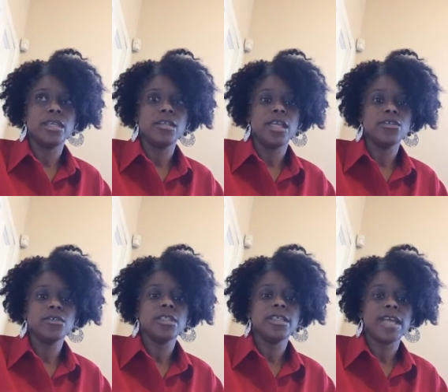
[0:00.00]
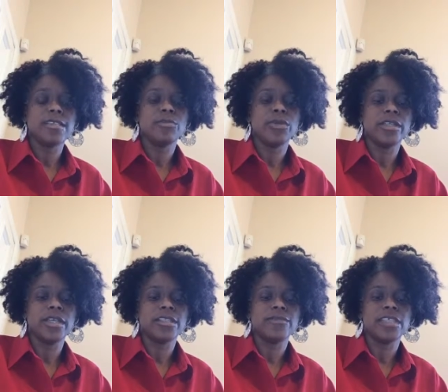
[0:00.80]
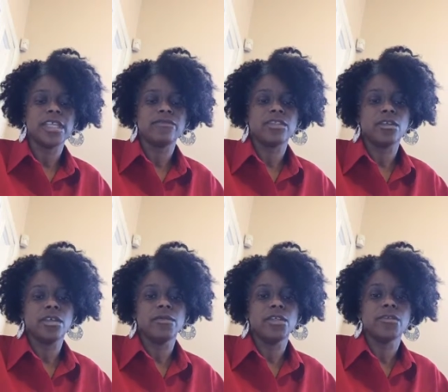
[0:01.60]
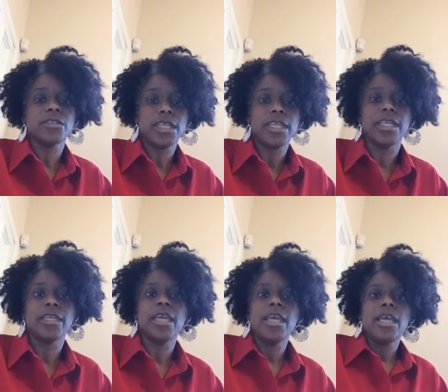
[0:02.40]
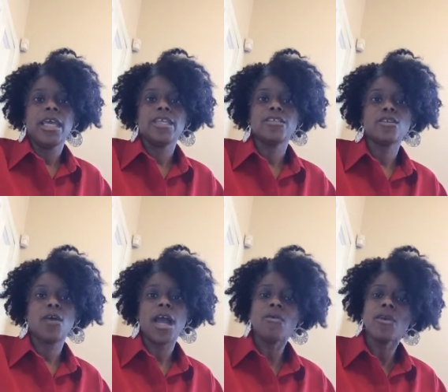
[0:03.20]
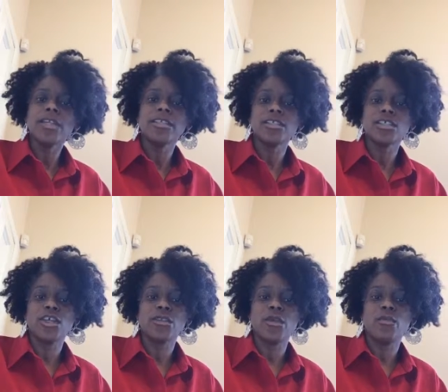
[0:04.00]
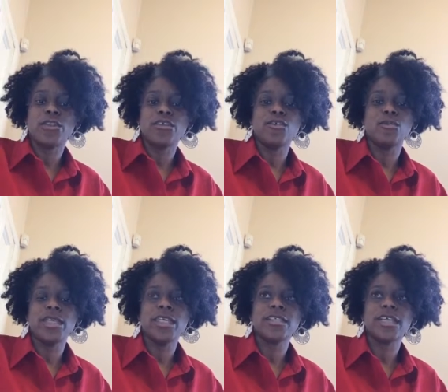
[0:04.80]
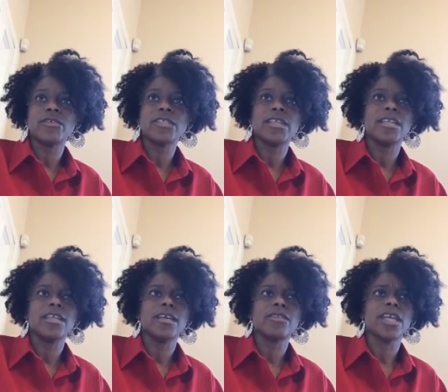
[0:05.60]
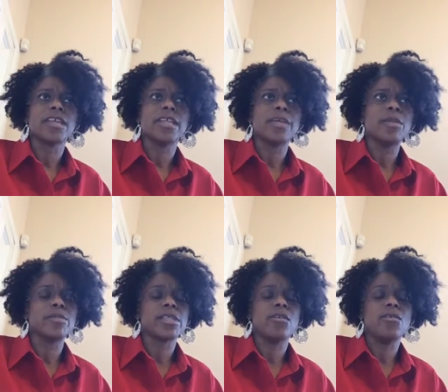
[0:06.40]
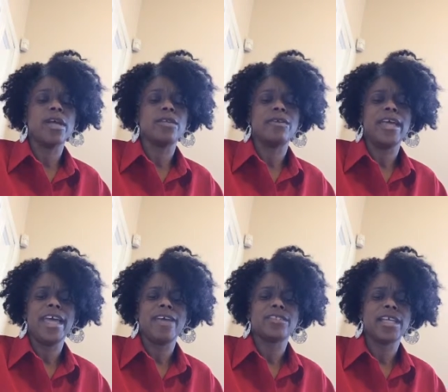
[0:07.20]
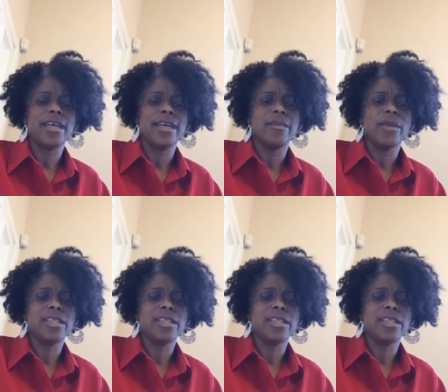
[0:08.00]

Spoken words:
And I usually got some productive stuff done. And so I wanted to share that with you because I was like, a lot of people say, oh, I don't have time.